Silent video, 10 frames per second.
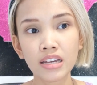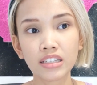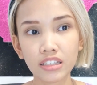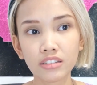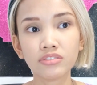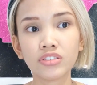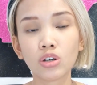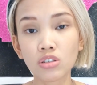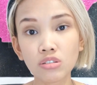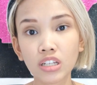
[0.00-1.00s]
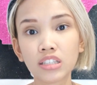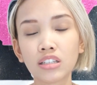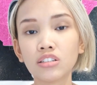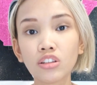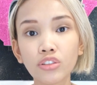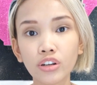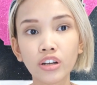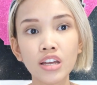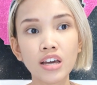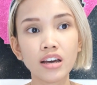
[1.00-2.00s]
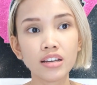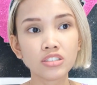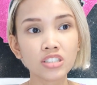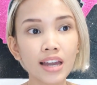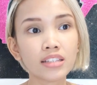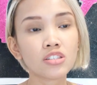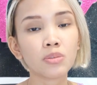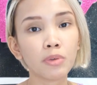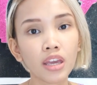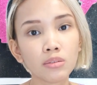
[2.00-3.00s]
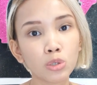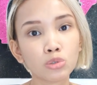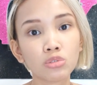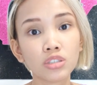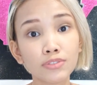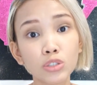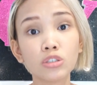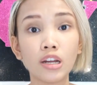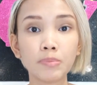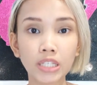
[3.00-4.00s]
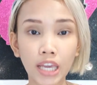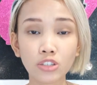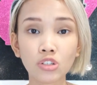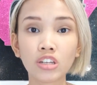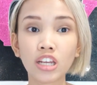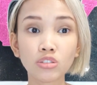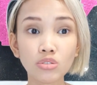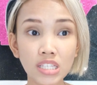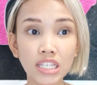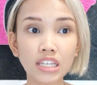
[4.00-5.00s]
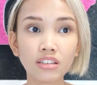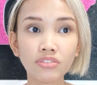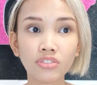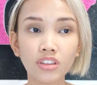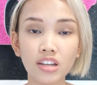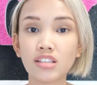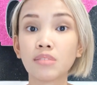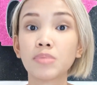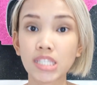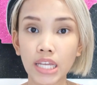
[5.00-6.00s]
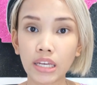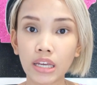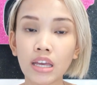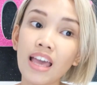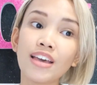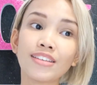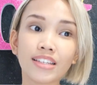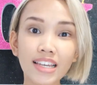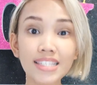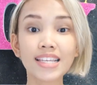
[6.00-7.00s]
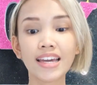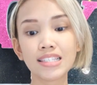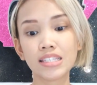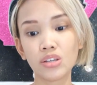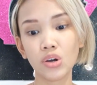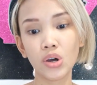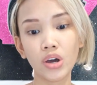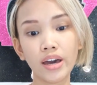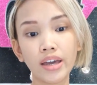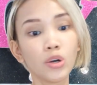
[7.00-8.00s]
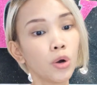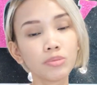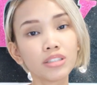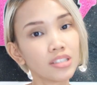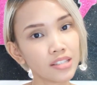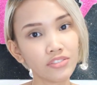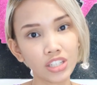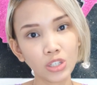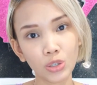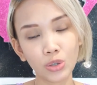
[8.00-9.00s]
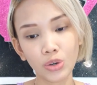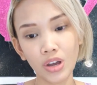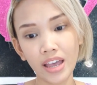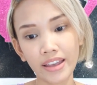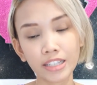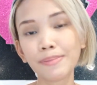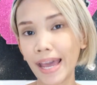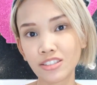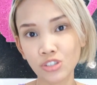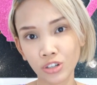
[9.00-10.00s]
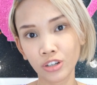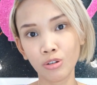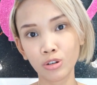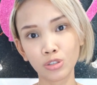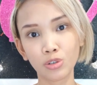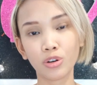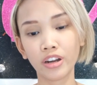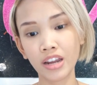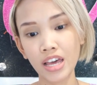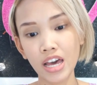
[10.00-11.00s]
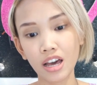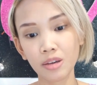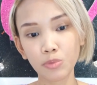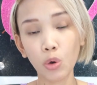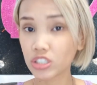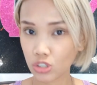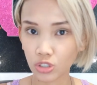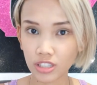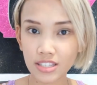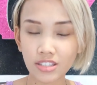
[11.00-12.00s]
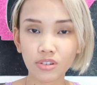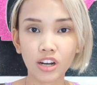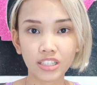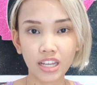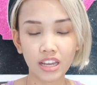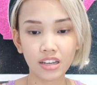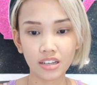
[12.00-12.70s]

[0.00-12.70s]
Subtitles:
give the consulate another chance to be able to review your application and to see if there is a mistake. So yes guys, so I hope that this video helped answer all your questions regarding